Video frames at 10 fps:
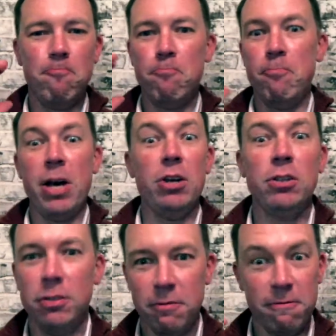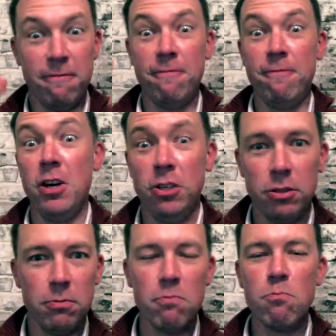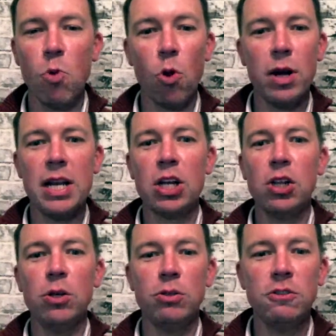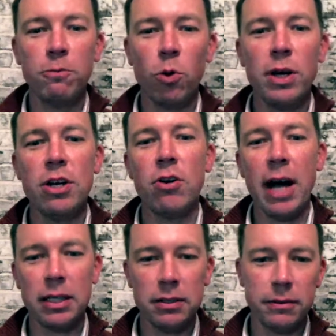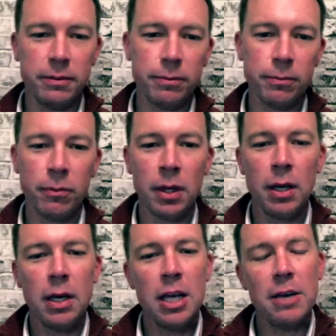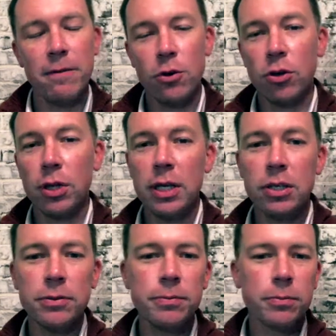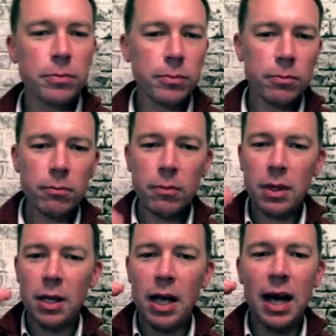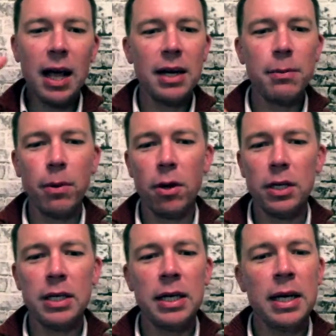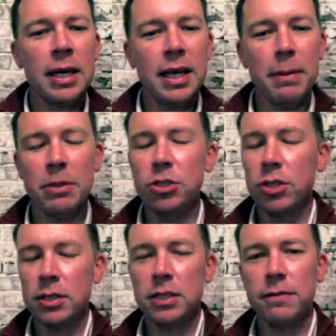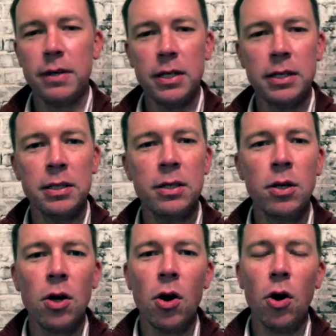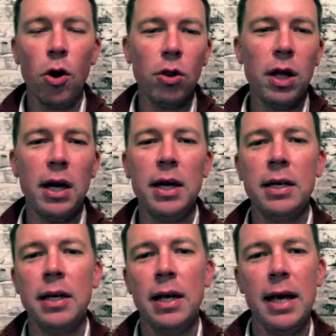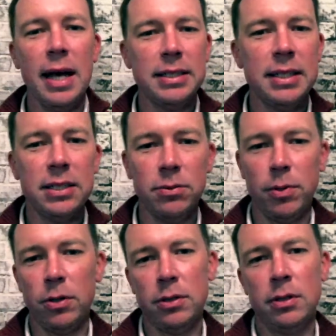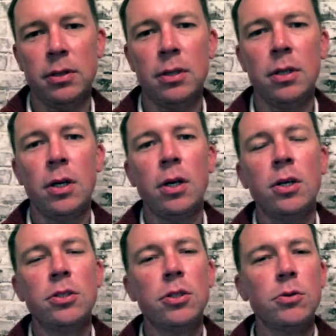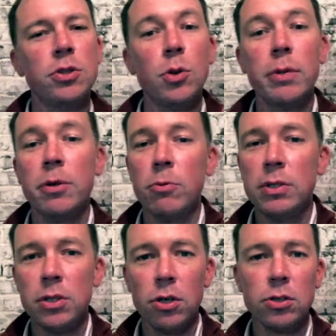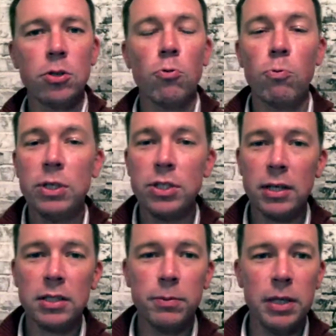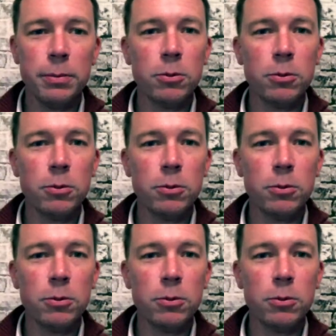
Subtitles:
better, funner, more inclusive, more interactive. If you're a leader, a holiday party can be just as fun online as it is in person. So just do a little bit of research, reach out to people,